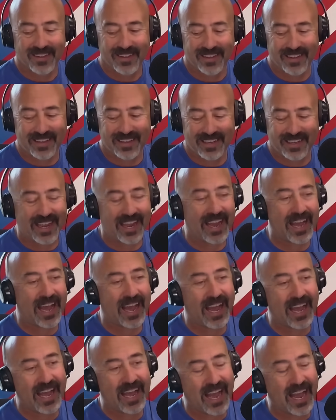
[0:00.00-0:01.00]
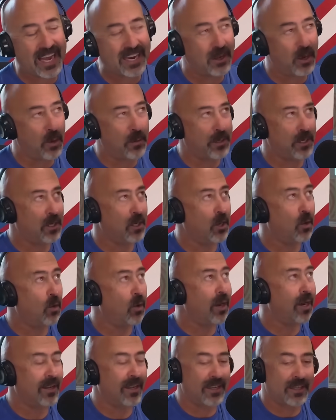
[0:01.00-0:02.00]
Yeah, I know, but you know
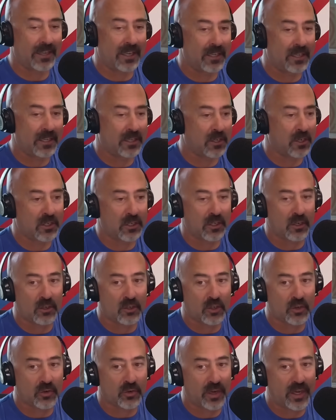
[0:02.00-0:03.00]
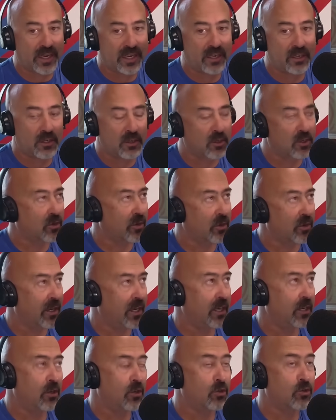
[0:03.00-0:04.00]
what? It's just you're trained.
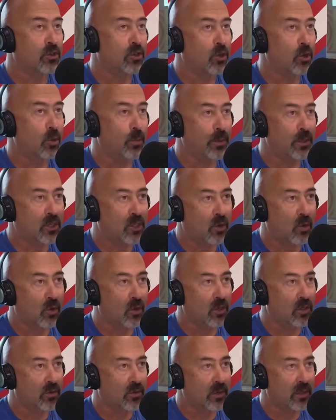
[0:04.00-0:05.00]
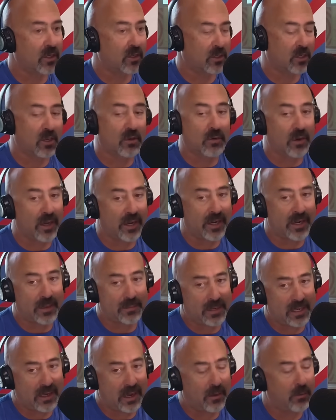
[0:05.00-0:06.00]
You do scoop and score drills. You're right. I
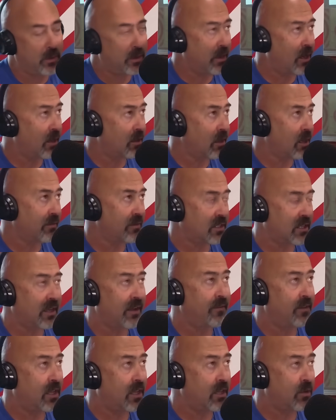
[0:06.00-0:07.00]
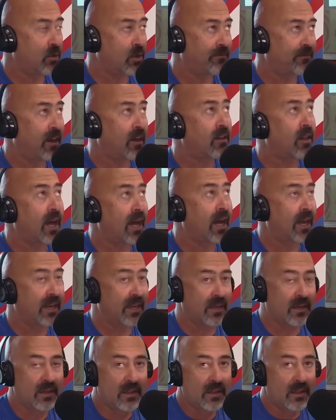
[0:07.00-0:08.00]
mean, we'd all love to see it. If they would have fell on
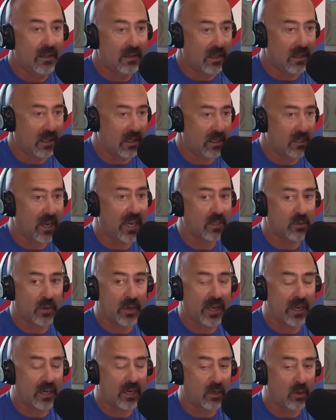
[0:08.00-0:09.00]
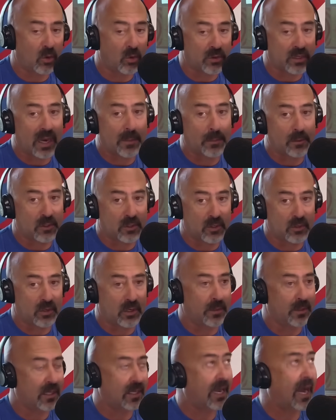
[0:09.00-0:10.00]
it, then the Giants would have had a golden opportunity.
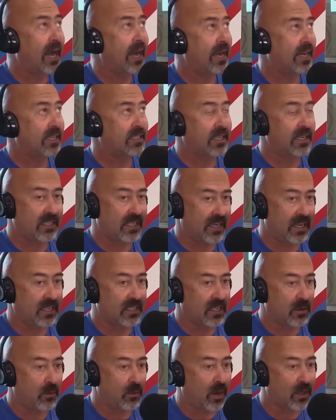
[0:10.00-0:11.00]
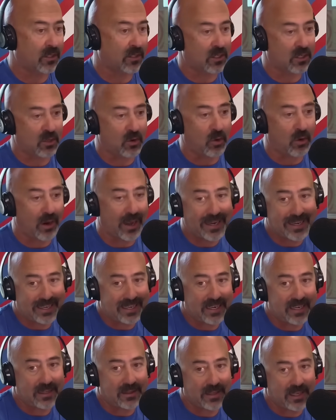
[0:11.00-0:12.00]
But the guy has it in his hands. He wants to score. I
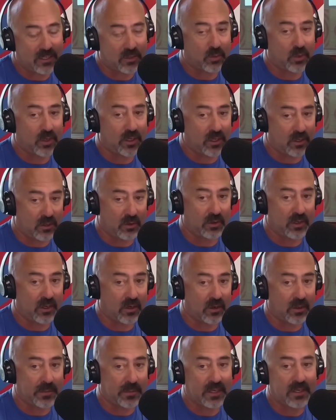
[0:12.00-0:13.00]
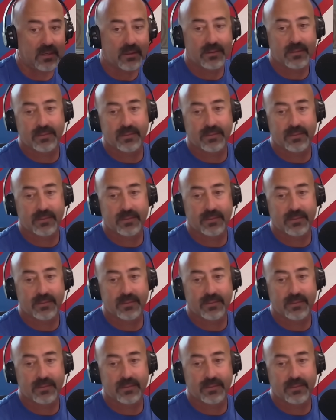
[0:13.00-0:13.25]
get it. That's what you do. You know what I mean?